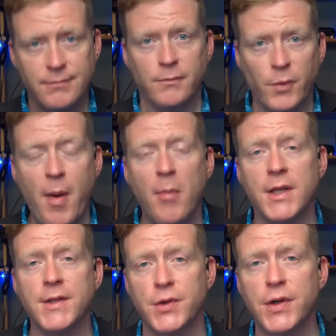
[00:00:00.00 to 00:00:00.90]

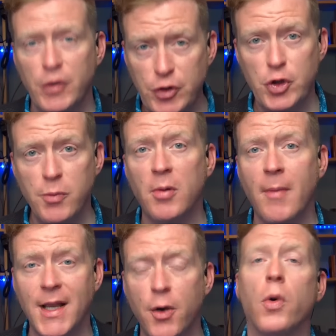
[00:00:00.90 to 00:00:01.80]
Republicans are in the super
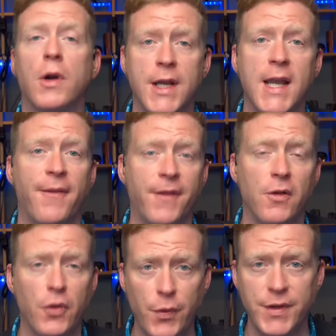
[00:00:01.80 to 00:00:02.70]
minority at the
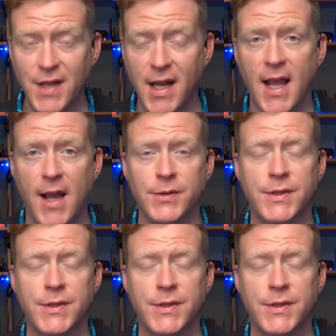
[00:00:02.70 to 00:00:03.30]
Illinois State House.